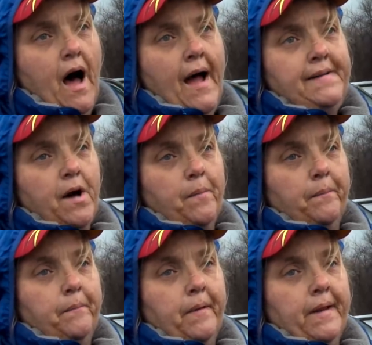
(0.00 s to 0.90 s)
I
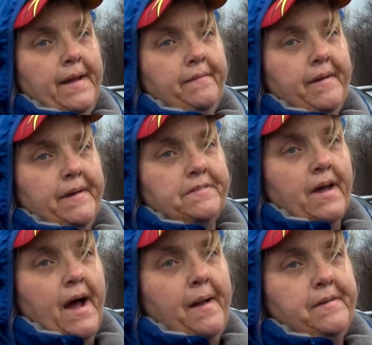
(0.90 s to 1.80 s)
don't believe in a
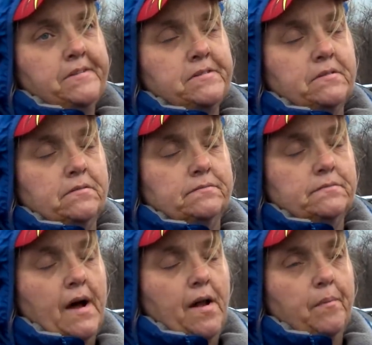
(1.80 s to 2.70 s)
psychic. I just,
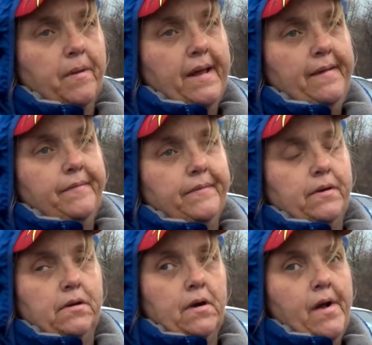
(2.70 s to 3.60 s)
I don't believe,
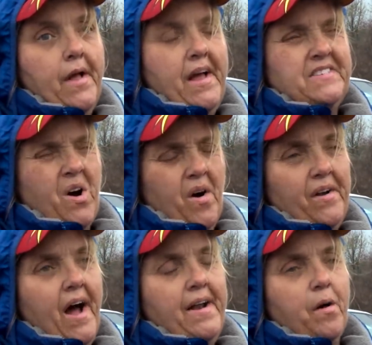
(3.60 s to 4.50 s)
it's
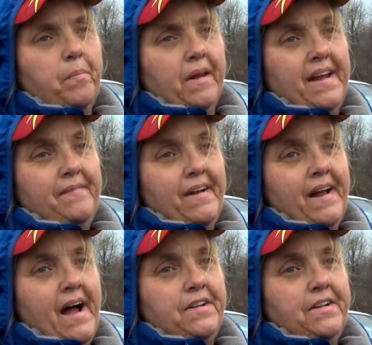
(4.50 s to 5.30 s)
hard. I don't believe in it.